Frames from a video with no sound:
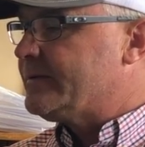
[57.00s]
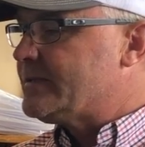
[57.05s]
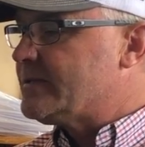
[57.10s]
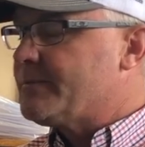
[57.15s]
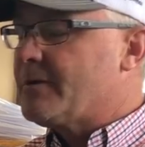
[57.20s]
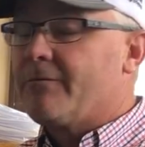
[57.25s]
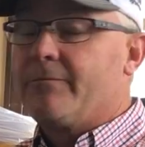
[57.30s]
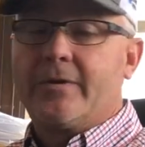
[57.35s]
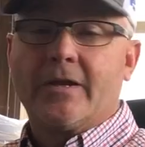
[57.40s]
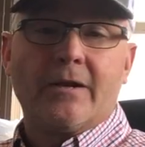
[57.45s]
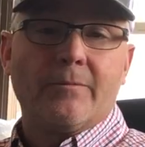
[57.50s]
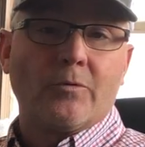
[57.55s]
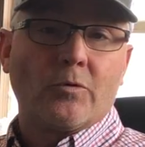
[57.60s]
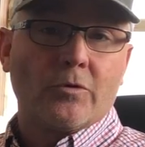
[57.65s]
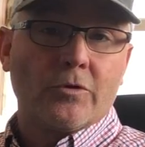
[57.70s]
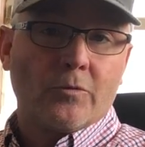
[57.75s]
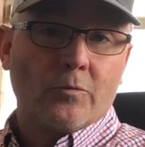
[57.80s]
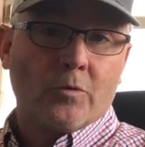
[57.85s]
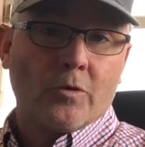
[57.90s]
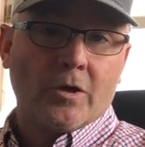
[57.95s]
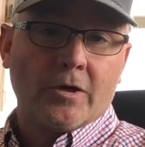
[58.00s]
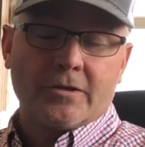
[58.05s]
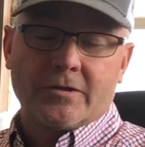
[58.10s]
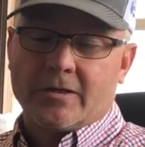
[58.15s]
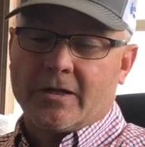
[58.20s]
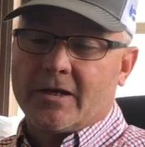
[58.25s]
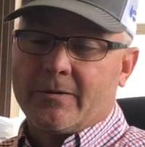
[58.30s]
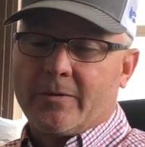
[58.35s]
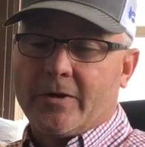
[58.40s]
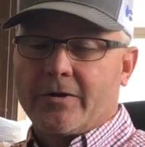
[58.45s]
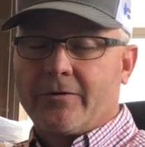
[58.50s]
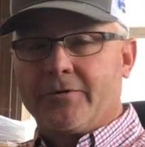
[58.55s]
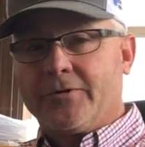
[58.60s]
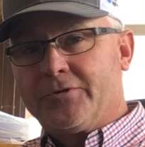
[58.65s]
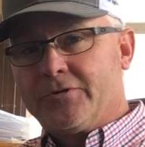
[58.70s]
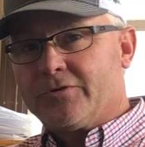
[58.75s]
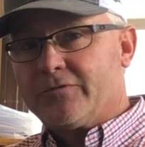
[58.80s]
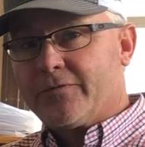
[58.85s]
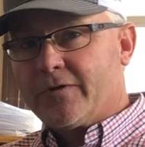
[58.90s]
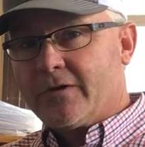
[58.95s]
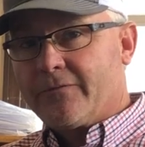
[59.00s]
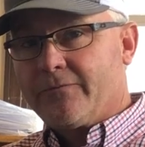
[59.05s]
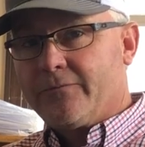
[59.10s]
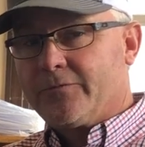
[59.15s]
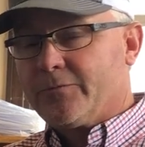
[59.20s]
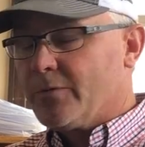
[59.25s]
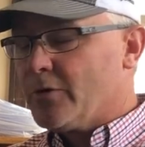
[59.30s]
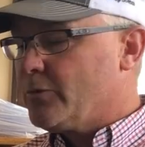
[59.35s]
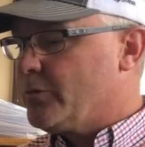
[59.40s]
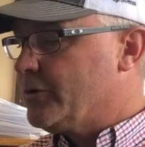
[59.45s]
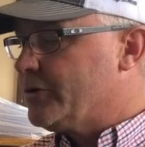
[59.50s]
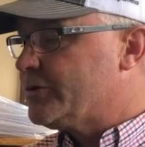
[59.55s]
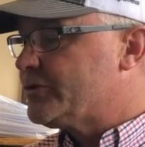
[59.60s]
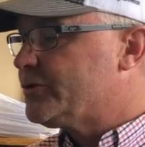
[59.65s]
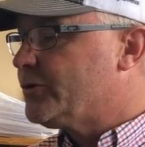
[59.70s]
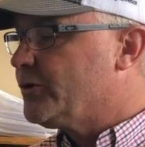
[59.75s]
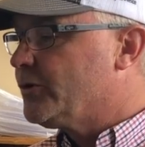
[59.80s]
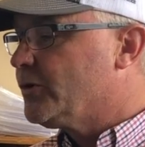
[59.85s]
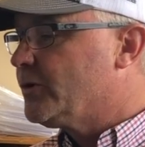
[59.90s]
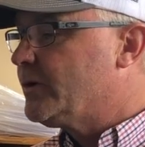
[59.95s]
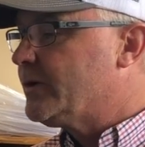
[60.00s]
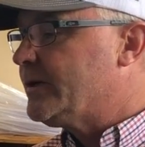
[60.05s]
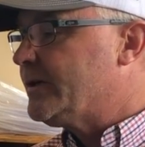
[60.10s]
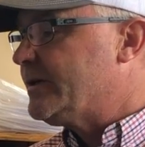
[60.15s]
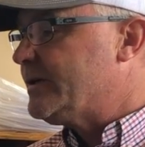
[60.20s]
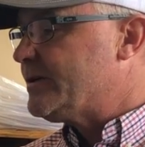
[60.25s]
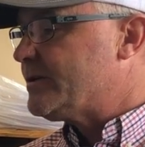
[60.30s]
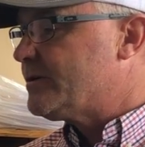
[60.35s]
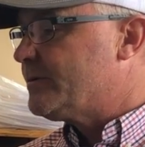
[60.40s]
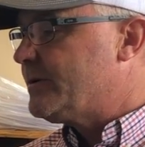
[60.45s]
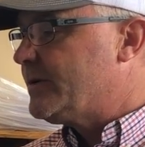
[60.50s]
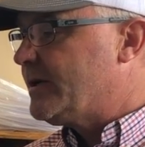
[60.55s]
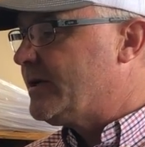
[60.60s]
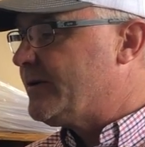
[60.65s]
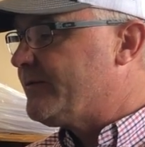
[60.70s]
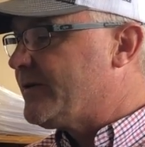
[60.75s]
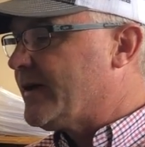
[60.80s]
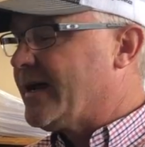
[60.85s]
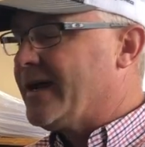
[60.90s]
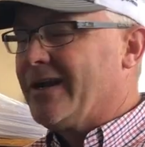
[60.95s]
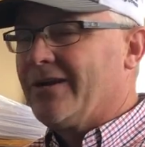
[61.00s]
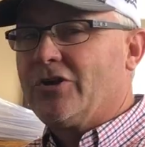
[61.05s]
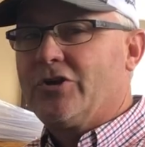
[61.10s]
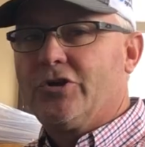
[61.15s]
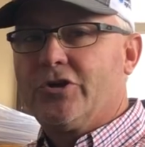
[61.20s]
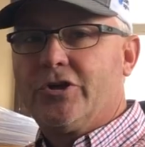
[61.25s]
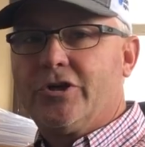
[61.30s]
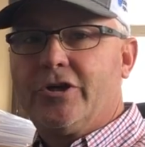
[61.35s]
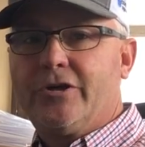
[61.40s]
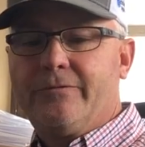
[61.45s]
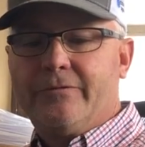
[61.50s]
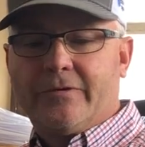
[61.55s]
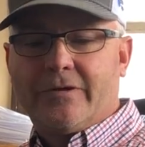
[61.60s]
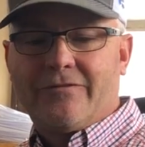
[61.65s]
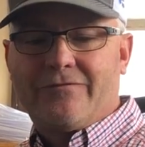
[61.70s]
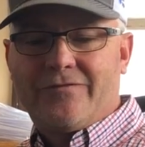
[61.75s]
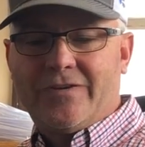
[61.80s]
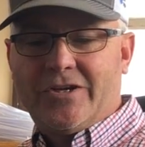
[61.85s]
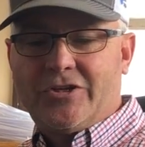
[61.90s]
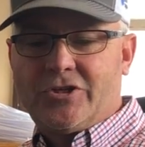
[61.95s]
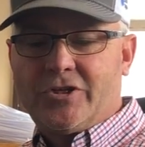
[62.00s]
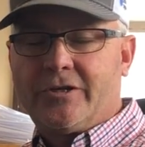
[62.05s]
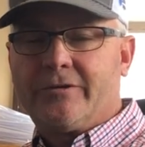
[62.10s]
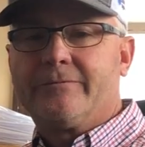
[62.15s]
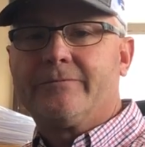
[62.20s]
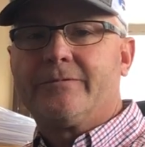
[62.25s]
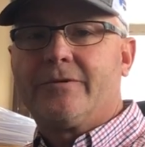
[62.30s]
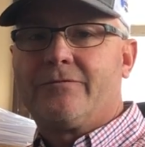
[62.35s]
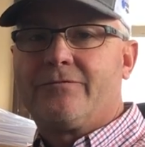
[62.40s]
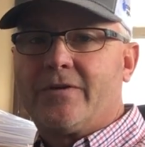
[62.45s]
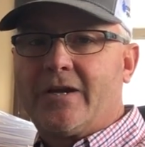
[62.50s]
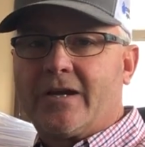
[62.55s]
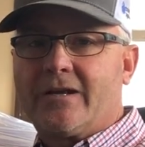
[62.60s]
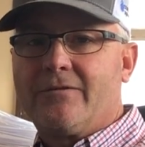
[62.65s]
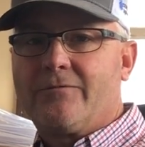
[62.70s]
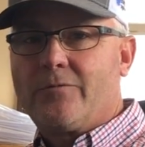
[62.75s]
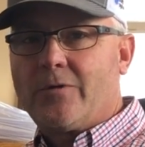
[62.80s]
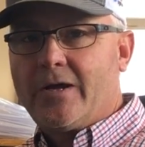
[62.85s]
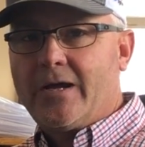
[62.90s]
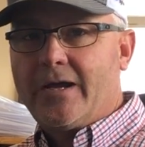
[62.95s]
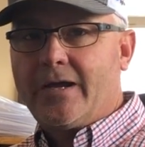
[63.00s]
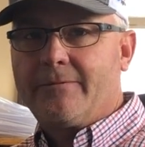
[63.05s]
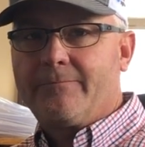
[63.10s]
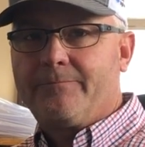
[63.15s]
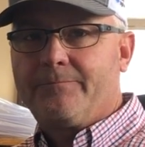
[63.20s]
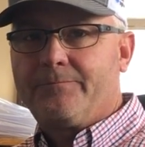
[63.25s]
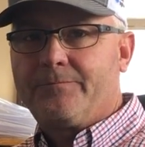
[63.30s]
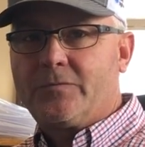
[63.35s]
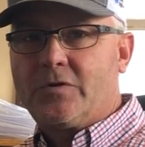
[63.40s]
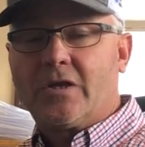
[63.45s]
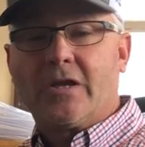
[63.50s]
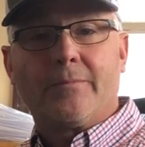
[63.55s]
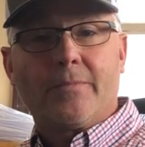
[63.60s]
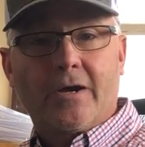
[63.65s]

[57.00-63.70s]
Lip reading: Some of them need it more than once. A lot of micronutrients are very mobile in the soil, so we need to find a good, efficient, effective way to get